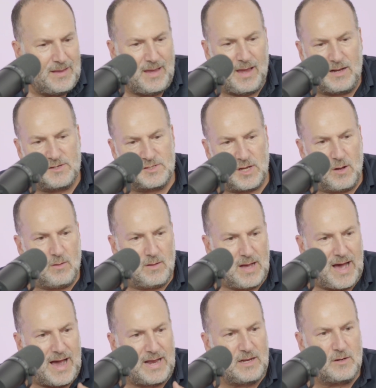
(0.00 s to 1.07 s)
And so
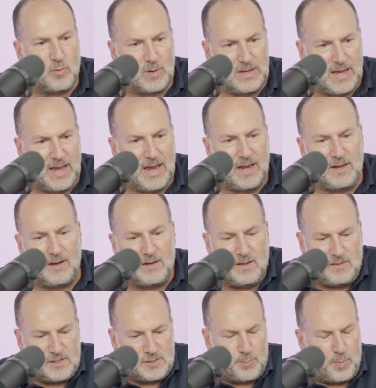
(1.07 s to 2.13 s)
I
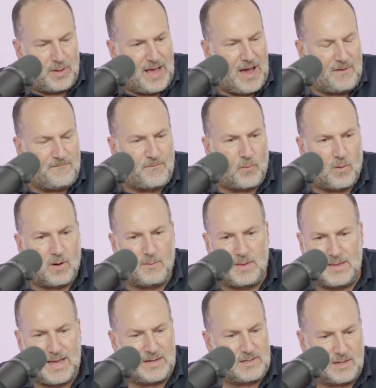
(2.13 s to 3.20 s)
created this
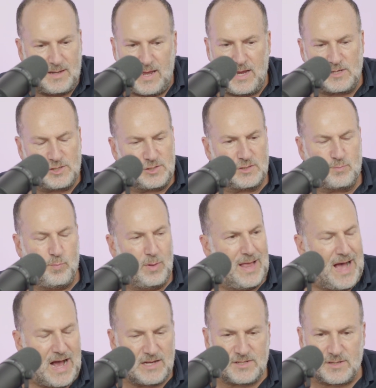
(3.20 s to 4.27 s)
platform that today has just
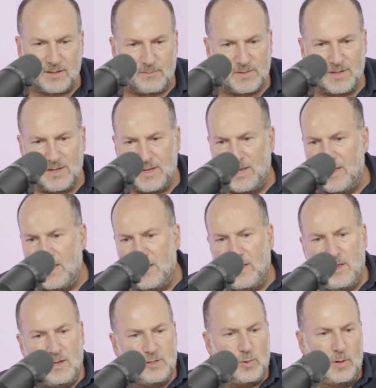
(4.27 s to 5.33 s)
blossomed
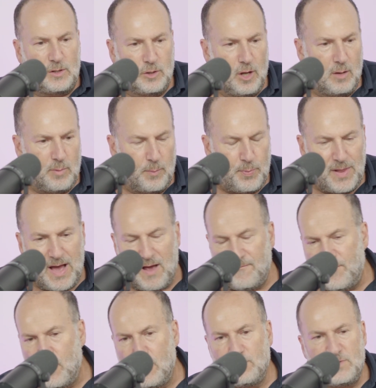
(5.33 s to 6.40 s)
to a global
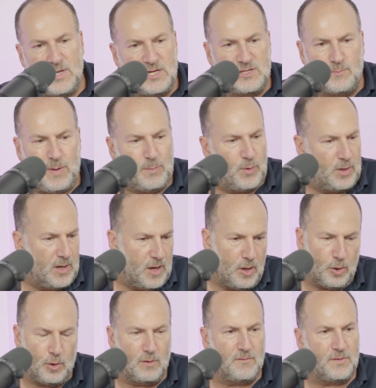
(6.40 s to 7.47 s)
platform, teaching people
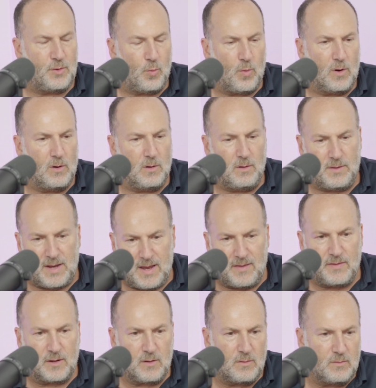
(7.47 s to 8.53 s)
all over the world.
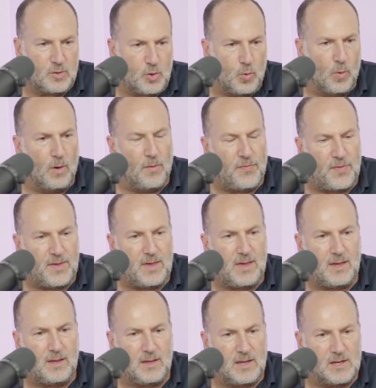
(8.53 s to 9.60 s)
And the cool
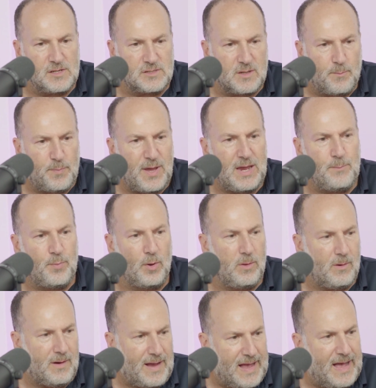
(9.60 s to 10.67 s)
thing is the people
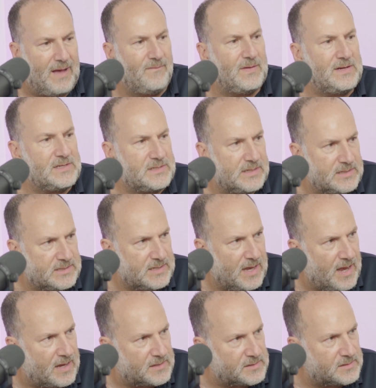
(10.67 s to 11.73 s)
are having
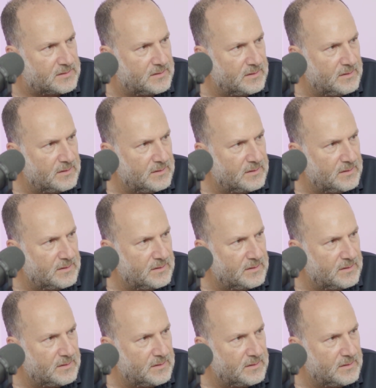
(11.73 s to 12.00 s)
success.